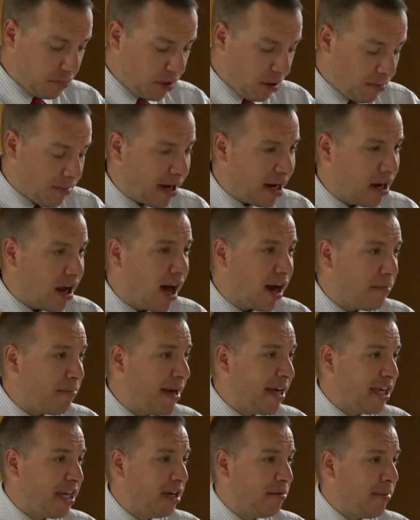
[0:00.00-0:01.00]
but it ought to
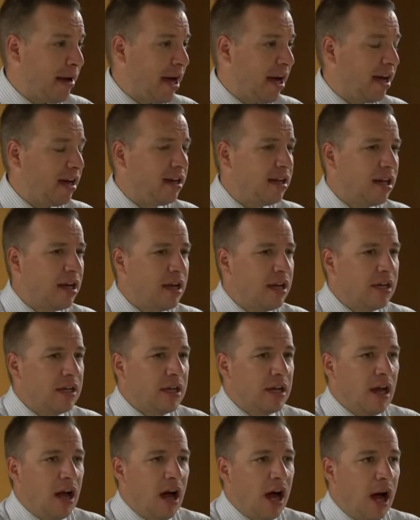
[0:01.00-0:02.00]
make you mad.
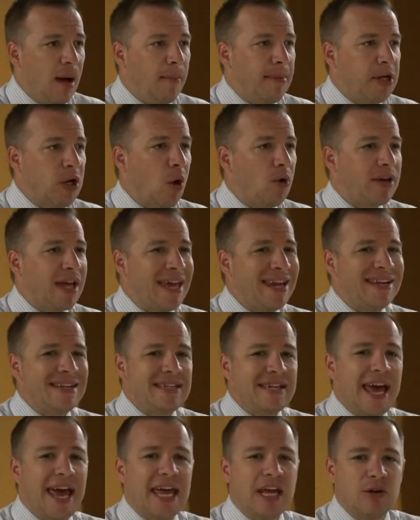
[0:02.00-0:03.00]
Uh, but don't get
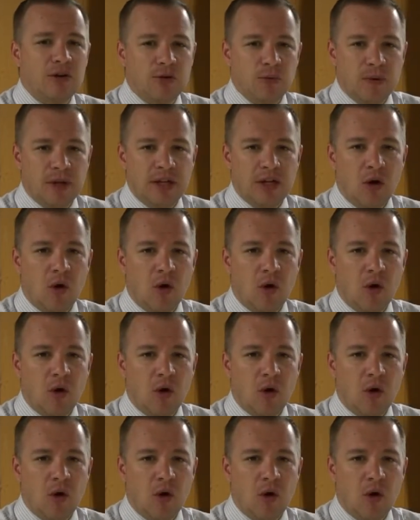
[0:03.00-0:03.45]
entangled with it.